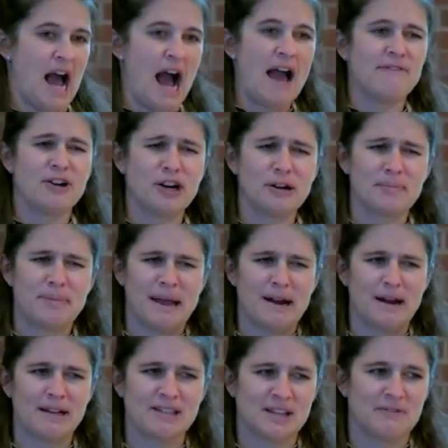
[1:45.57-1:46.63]
I've heard
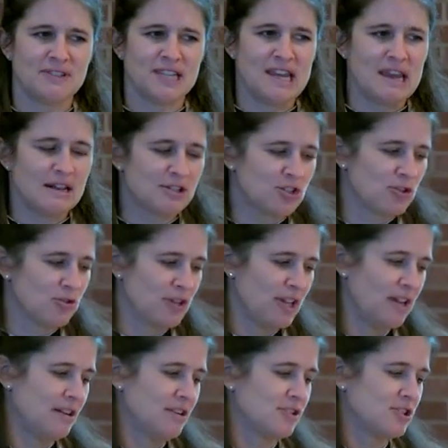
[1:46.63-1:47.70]
parents of teens through the
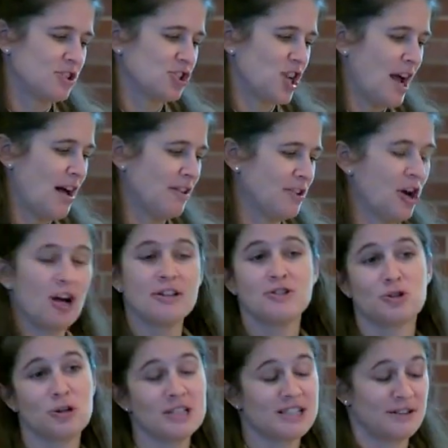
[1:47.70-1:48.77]
years shout all
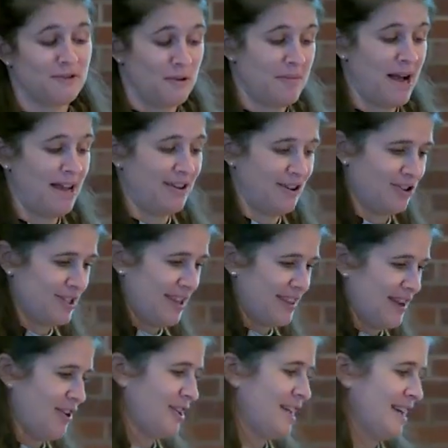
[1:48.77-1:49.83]
sorts of reminders at
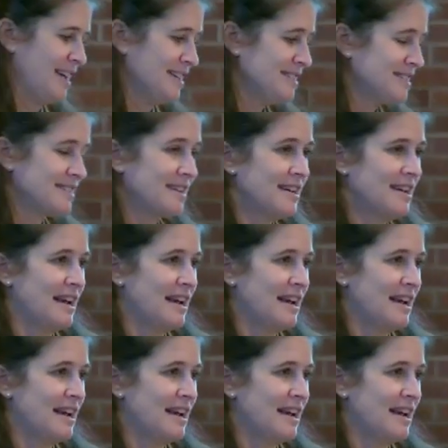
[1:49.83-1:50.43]
their kids